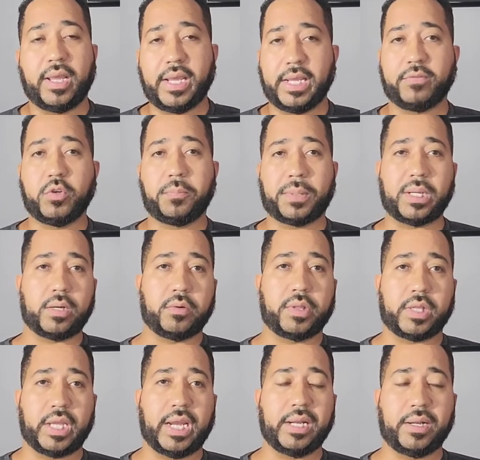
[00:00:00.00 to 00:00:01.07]
hey, if you plan on
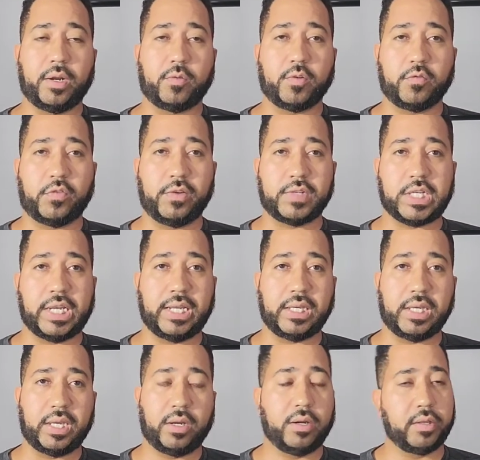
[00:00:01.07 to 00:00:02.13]
staying there for 15
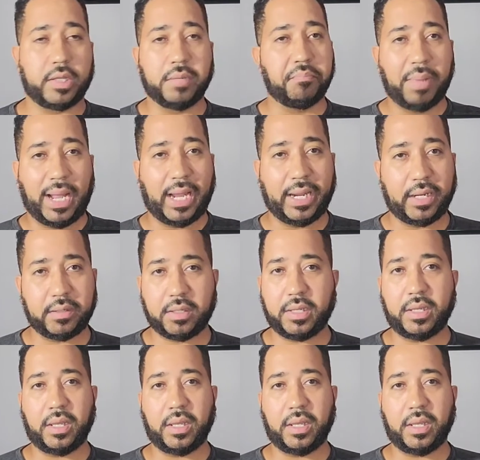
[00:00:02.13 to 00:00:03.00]
years, then buy it.